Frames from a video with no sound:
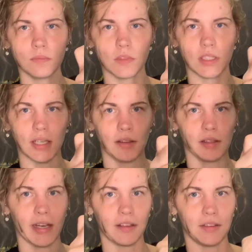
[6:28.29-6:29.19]
together
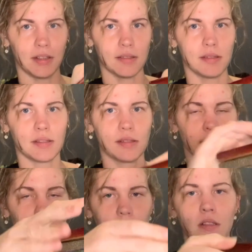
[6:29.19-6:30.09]
like this,
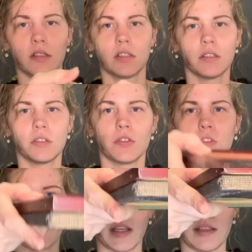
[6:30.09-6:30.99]

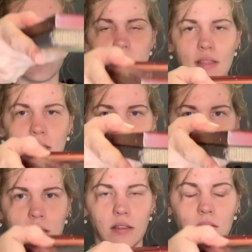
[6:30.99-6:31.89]
drained
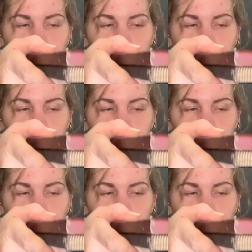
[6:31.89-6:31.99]
the